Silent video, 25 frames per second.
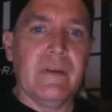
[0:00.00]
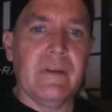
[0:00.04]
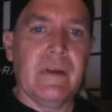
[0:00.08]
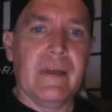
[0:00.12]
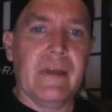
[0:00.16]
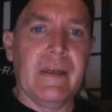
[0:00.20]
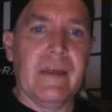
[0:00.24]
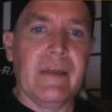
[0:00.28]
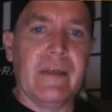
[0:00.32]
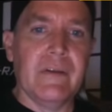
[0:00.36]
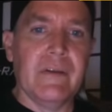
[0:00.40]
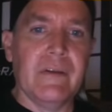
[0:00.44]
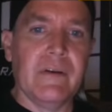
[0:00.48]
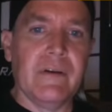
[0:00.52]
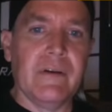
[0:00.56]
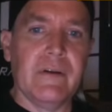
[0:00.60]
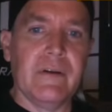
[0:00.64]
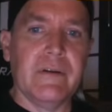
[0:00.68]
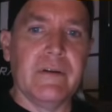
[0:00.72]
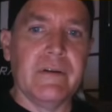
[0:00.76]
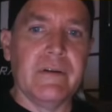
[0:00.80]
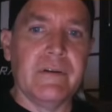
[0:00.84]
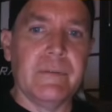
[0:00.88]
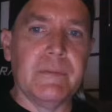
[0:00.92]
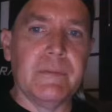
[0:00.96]
had
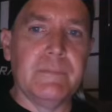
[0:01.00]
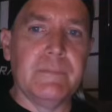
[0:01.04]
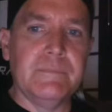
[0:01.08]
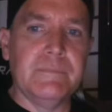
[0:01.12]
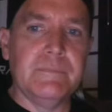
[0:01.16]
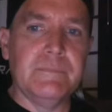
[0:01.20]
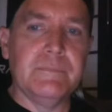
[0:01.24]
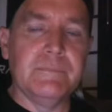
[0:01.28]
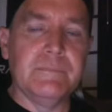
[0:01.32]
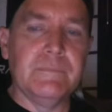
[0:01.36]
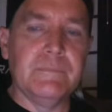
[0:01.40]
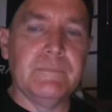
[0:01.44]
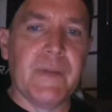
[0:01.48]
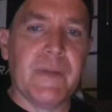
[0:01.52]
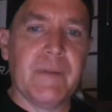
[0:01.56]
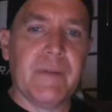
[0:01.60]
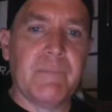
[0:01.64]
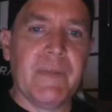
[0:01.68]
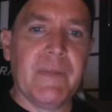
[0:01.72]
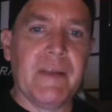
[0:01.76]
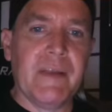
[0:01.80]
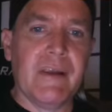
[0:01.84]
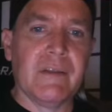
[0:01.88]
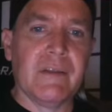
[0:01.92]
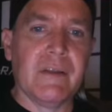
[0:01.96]
uh, been
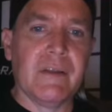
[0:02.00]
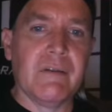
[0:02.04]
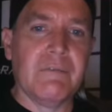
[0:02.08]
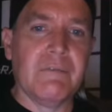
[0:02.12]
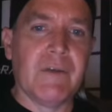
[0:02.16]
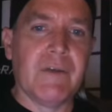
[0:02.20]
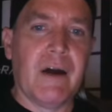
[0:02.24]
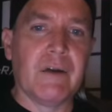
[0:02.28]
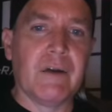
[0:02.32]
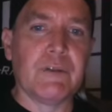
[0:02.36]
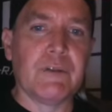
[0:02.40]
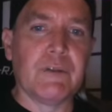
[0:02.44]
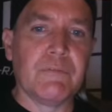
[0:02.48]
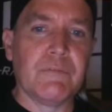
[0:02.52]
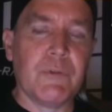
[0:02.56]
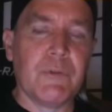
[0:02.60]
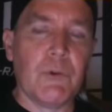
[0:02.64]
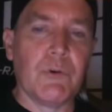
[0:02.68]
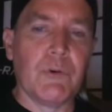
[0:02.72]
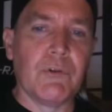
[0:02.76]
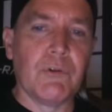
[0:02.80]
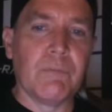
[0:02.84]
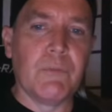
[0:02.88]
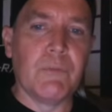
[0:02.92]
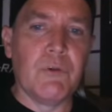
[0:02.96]
big in the
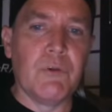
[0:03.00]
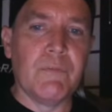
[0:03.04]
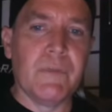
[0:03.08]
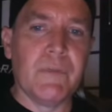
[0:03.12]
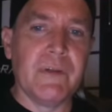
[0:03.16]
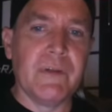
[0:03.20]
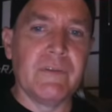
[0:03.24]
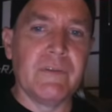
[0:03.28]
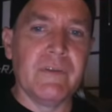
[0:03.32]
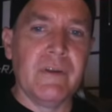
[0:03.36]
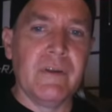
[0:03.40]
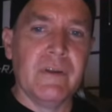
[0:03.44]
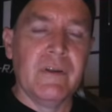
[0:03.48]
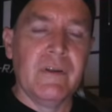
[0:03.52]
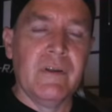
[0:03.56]
Wandervogel movement